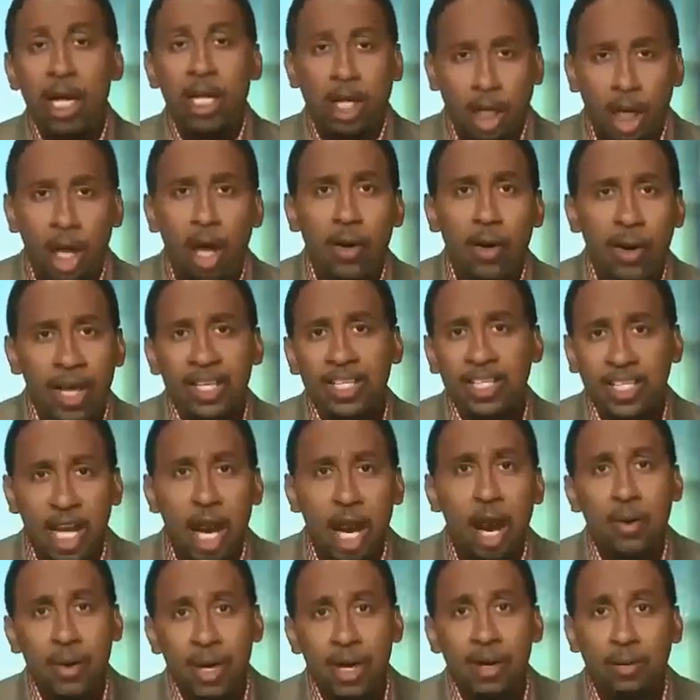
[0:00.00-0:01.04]

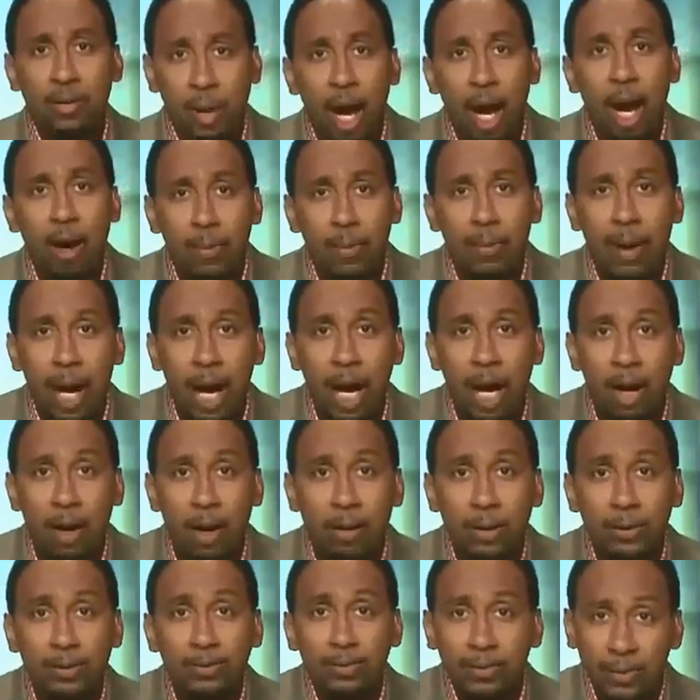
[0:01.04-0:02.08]
including Tony
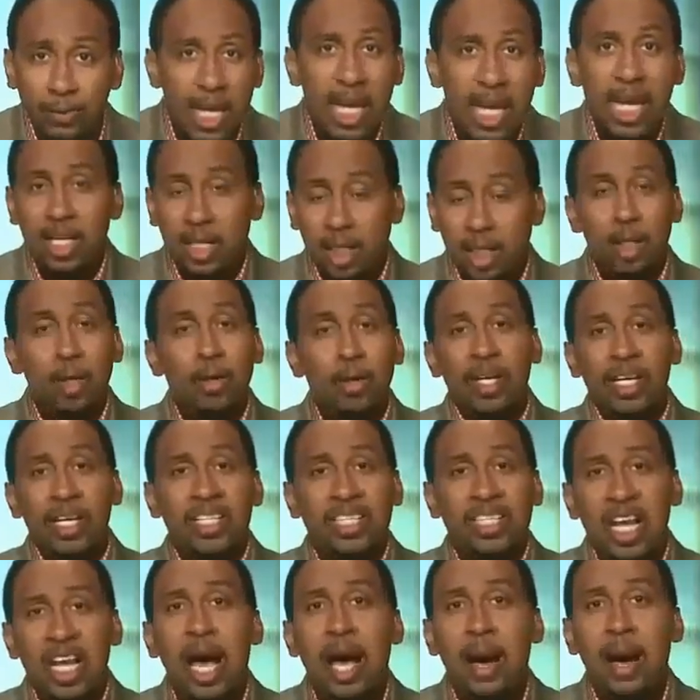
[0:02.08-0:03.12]
Romo,
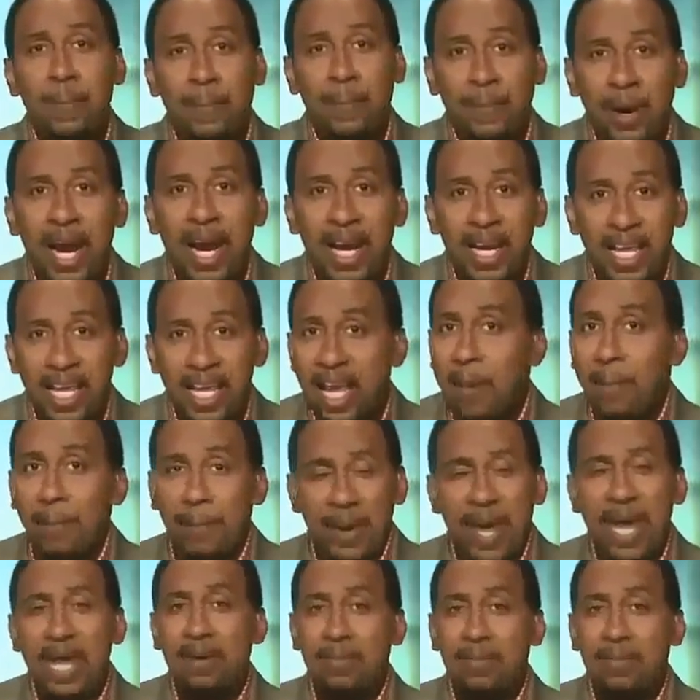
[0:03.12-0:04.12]
including Tom Brady and